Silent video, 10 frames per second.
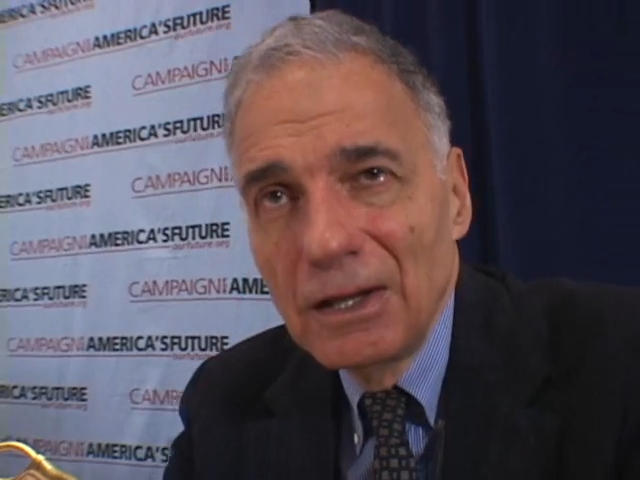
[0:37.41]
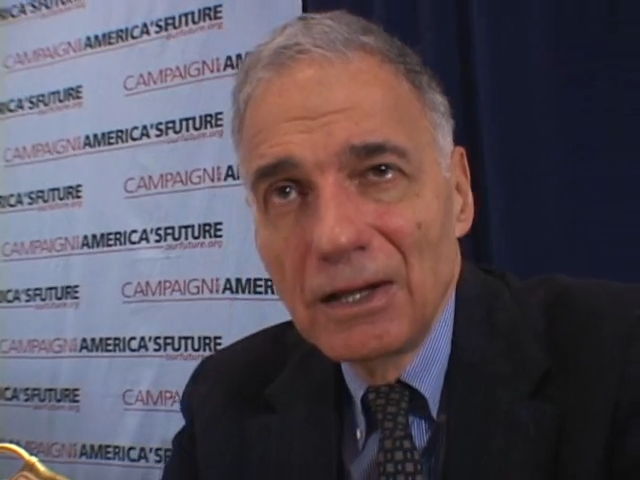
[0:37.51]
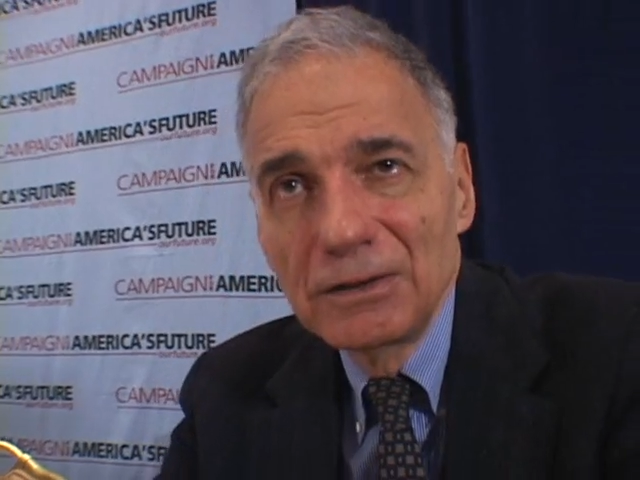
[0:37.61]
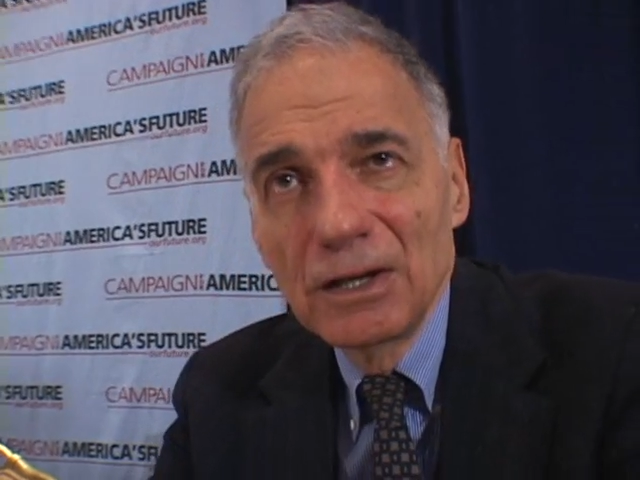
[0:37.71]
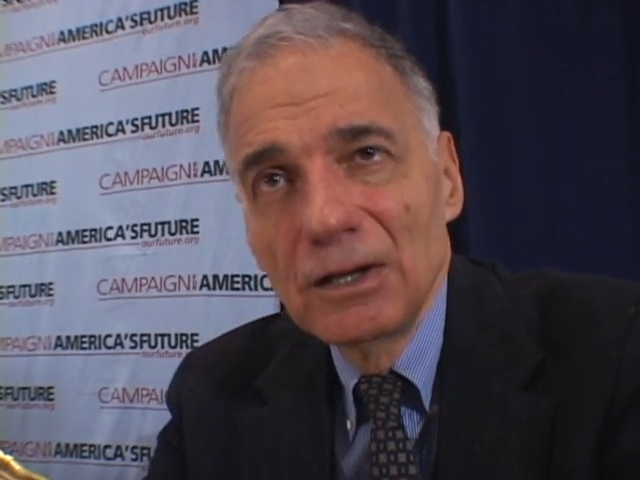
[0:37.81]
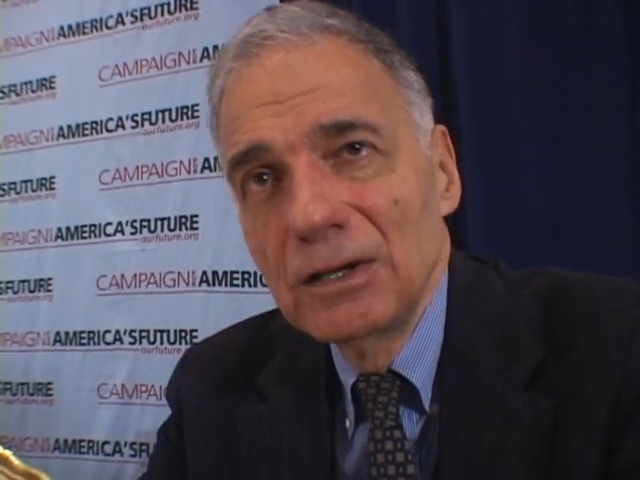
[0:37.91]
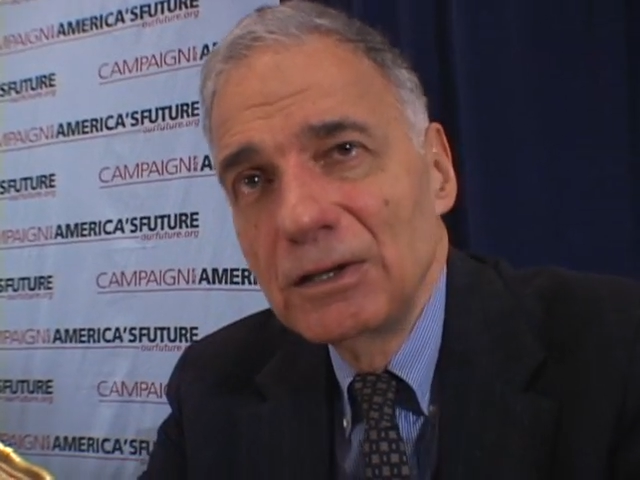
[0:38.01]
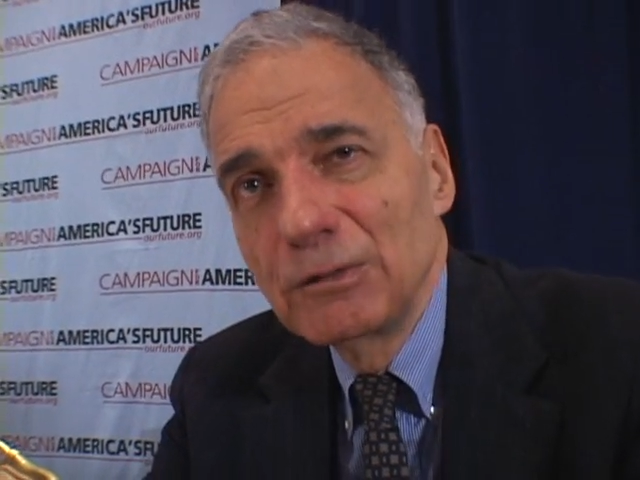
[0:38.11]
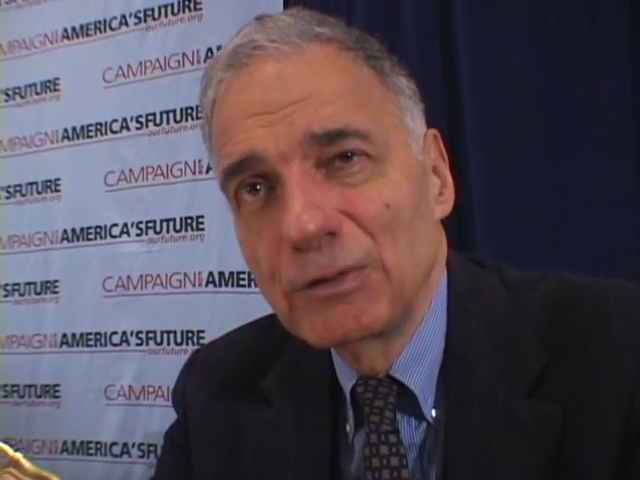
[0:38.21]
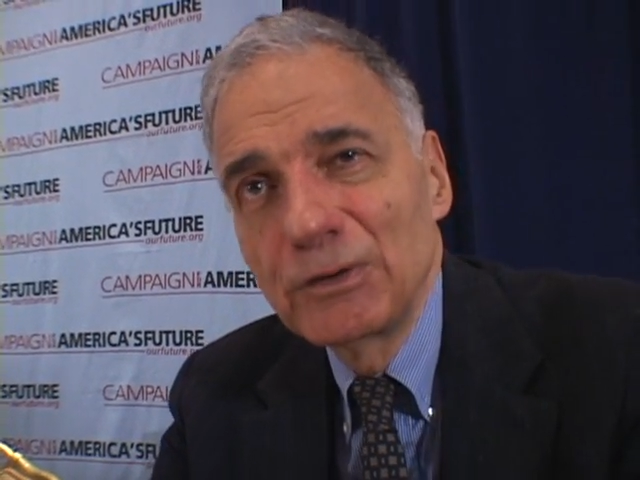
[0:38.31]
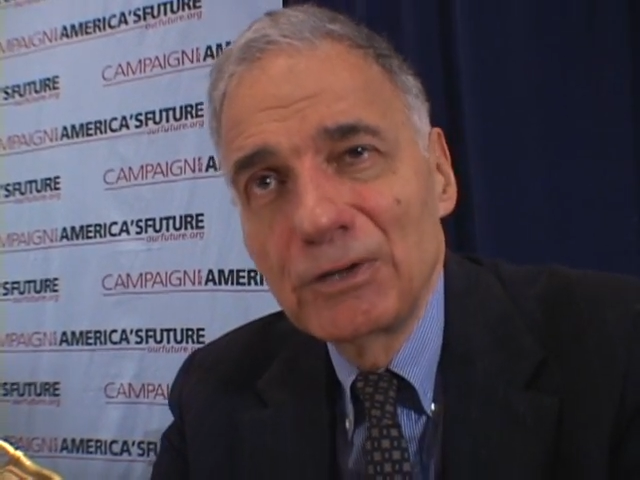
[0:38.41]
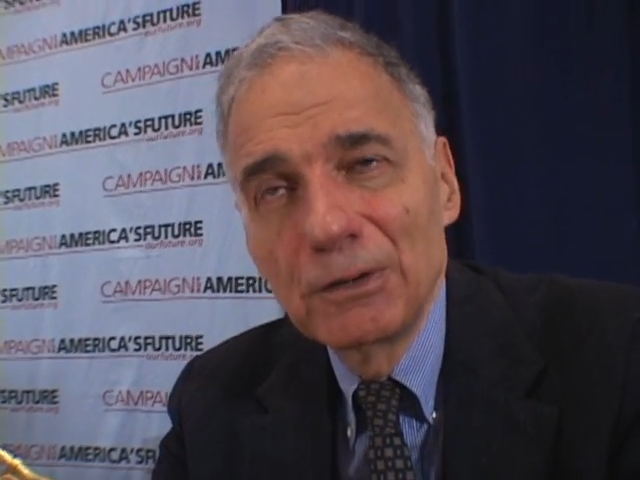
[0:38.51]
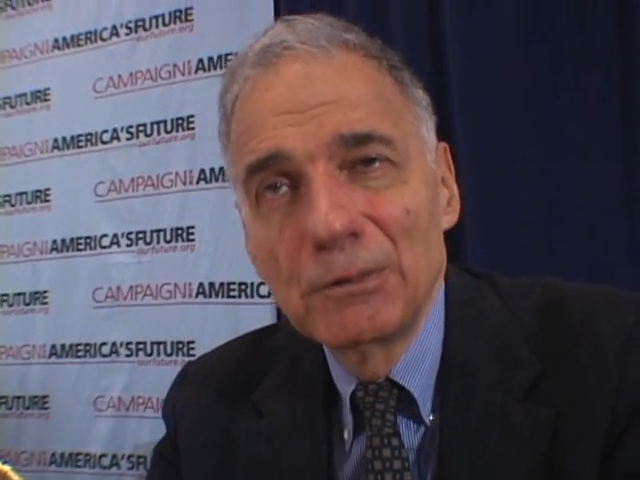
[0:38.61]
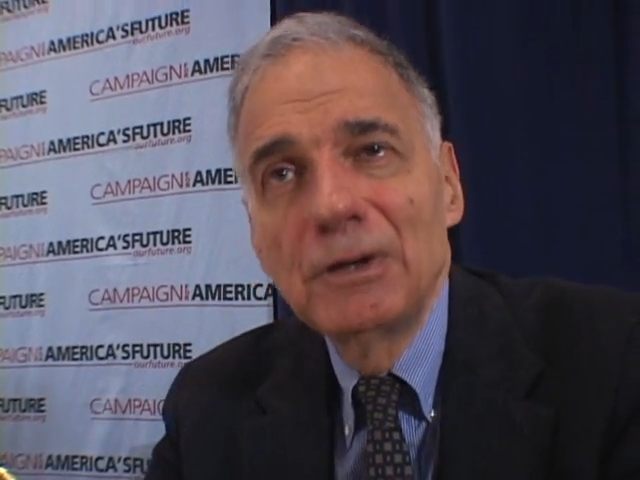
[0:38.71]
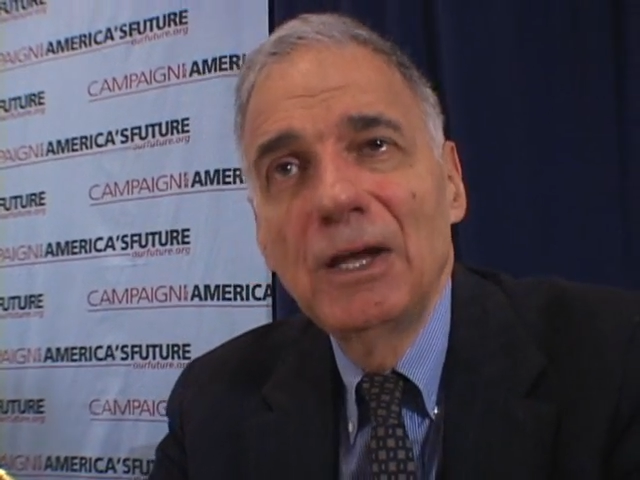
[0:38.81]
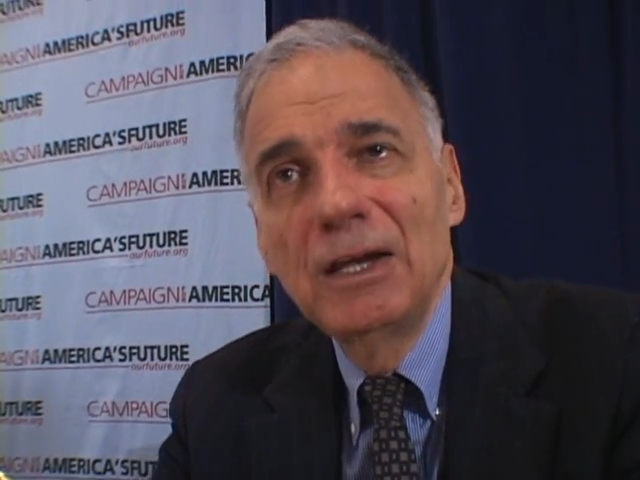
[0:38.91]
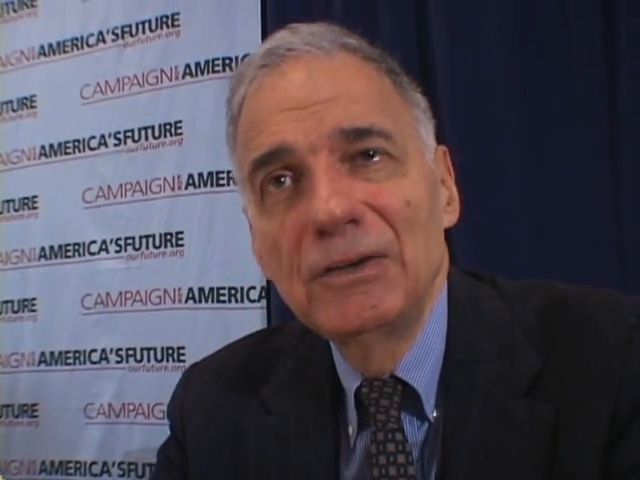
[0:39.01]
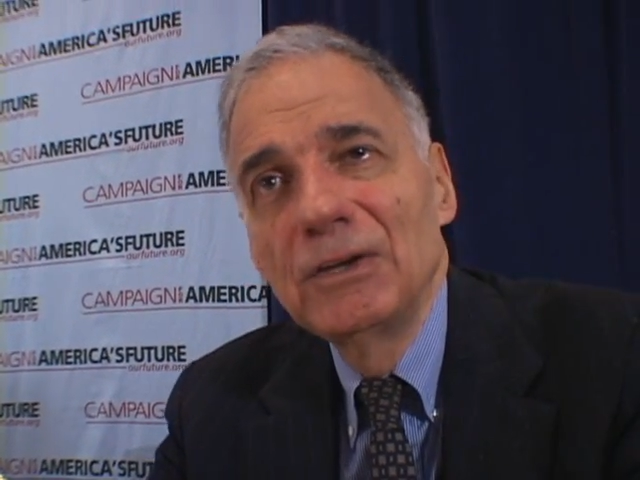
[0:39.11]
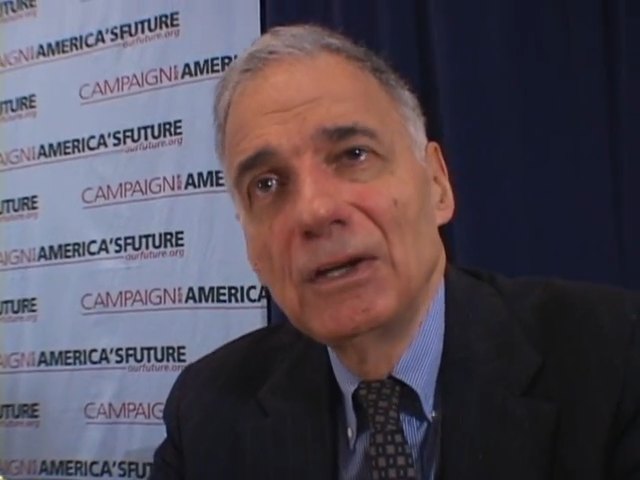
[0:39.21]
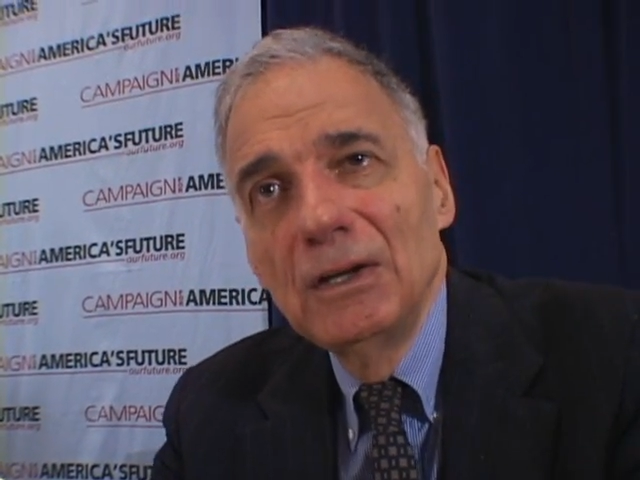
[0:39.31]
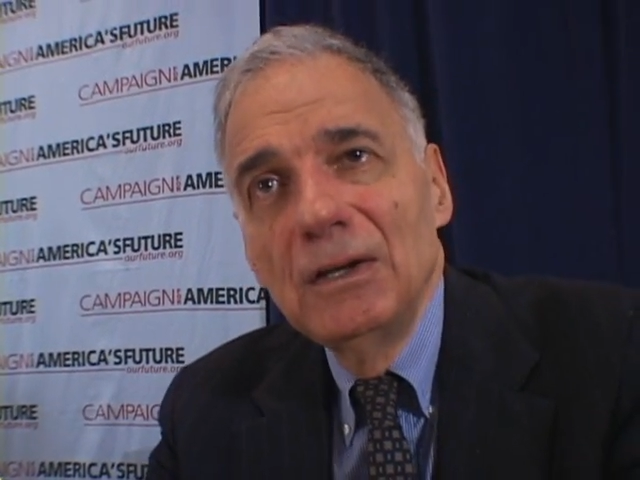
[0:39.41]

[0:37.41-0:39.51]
And in the first 100 days,